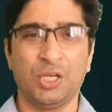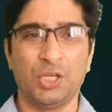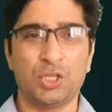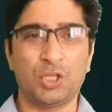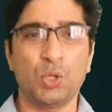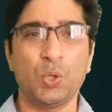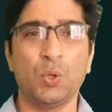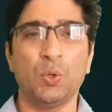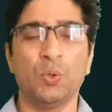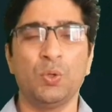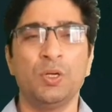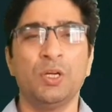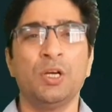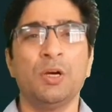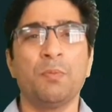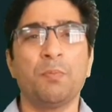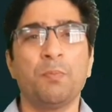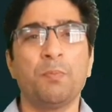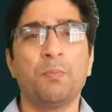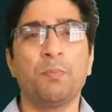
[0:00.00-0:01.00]
So
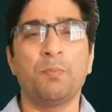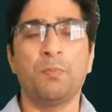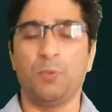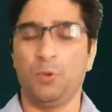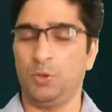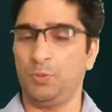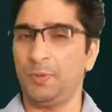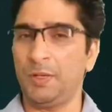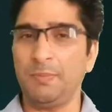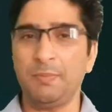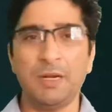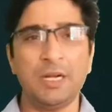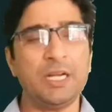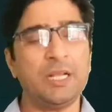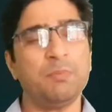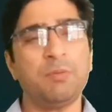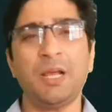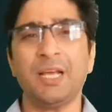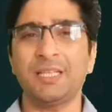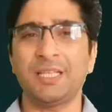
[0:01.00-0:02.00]
we will
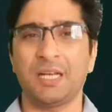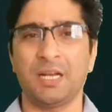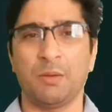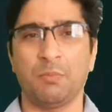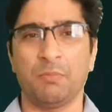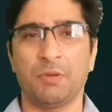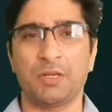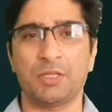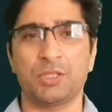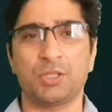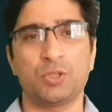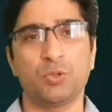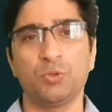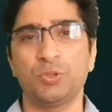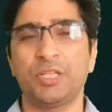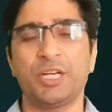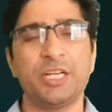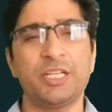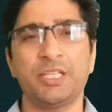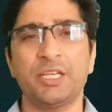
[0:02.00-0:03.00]
multiply the numbers.
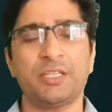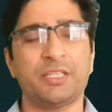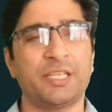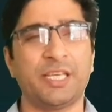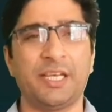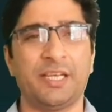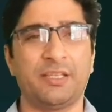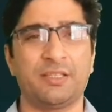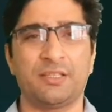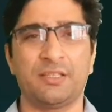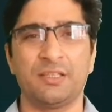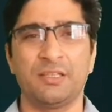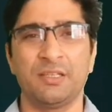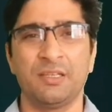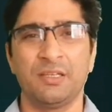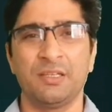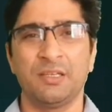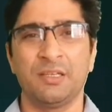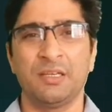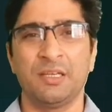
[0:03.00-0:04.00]
2 3s are 6.
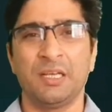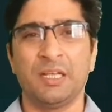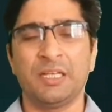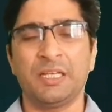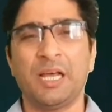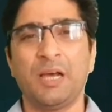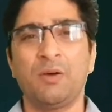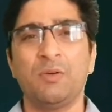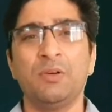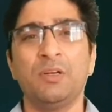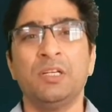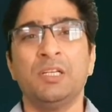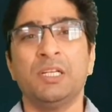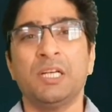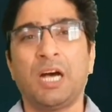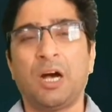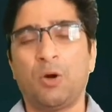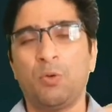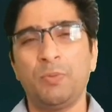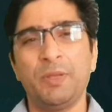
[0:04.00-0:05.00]
Now
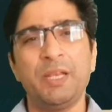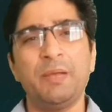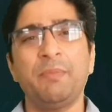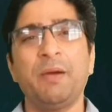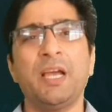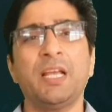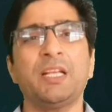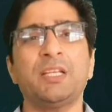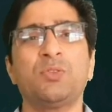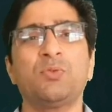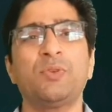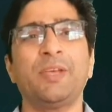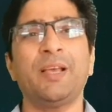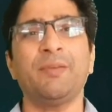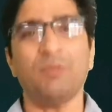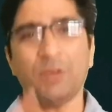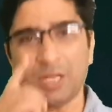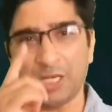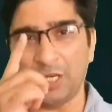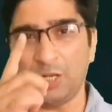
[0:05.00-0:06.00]
how many minus we
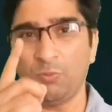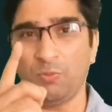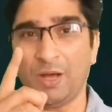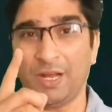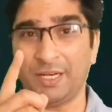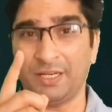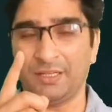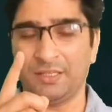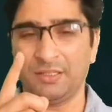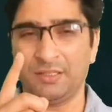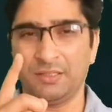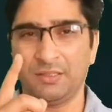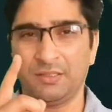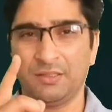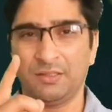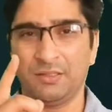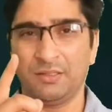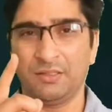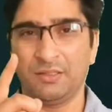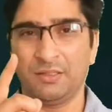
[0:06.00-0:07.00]
have? Only one.
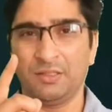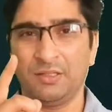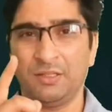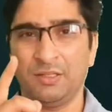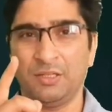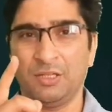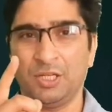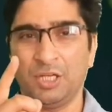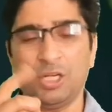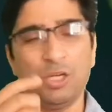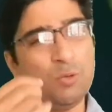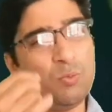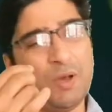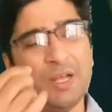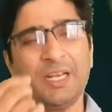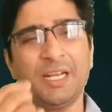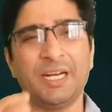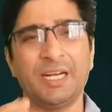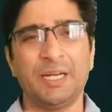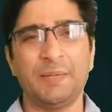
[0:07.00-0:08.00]
Only
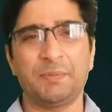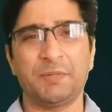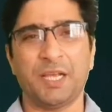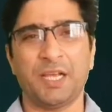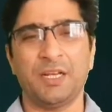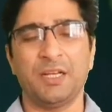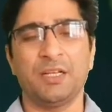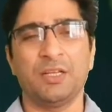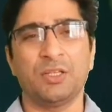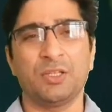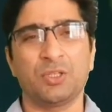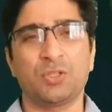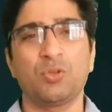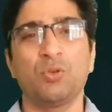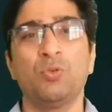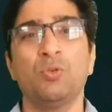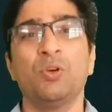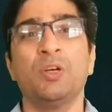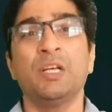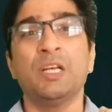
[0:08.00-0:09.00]
one negative sign.
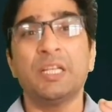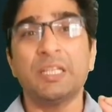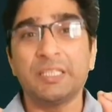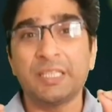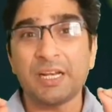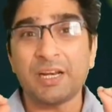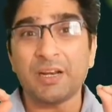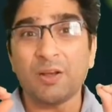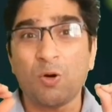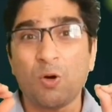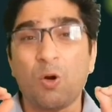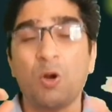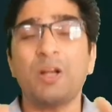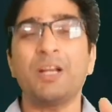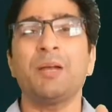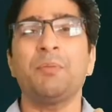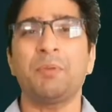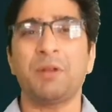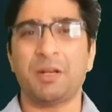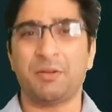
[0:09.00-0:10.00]
So there
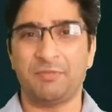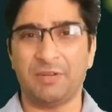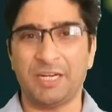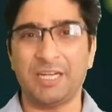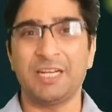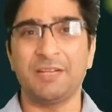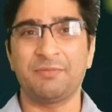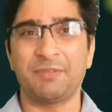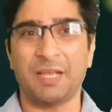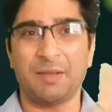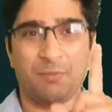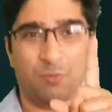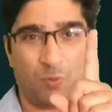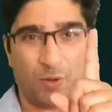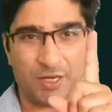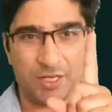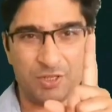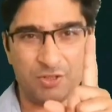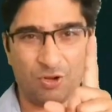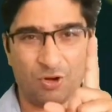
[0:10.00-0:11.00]
odd number of negative sign.
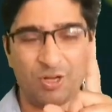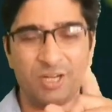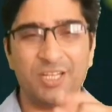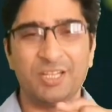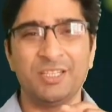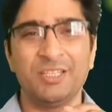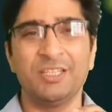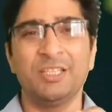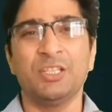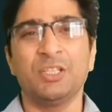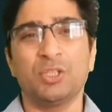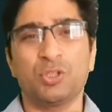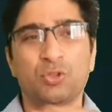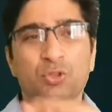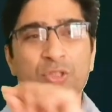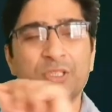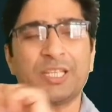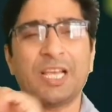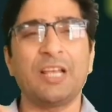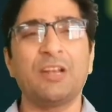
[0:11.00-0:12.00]
One is odd,
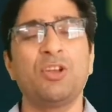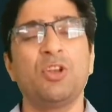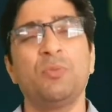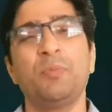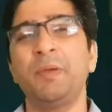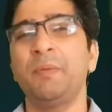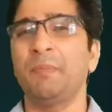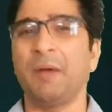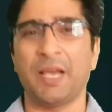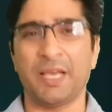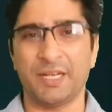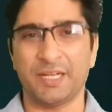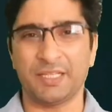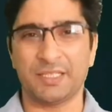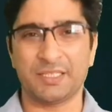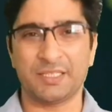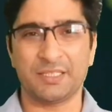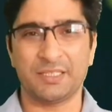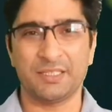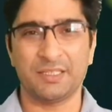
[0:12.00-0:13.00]
so sign will be
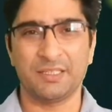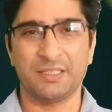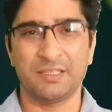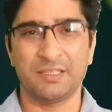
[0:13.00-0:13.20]
minus.